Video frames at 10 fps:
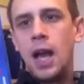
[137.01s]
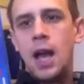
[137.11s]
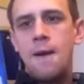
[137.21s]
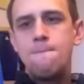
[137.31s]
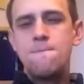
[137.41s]

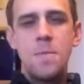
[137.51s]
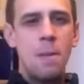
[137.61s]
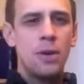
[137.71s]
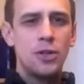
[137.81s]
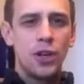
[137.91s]

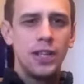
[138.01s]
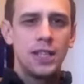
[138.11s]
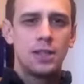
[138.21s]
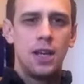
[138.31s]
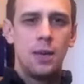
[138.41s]
Remember enjoying
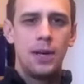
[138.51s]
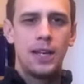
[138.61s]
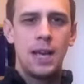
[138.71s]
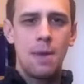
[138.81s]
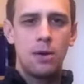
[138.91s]
this when it
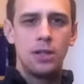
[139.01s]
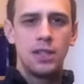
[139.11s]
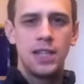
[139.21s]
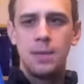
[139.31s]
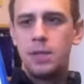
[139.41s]
came out at the
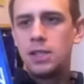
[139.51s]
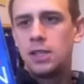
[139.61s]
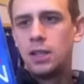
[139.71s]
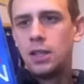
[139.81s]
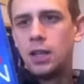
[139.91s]
cinemas.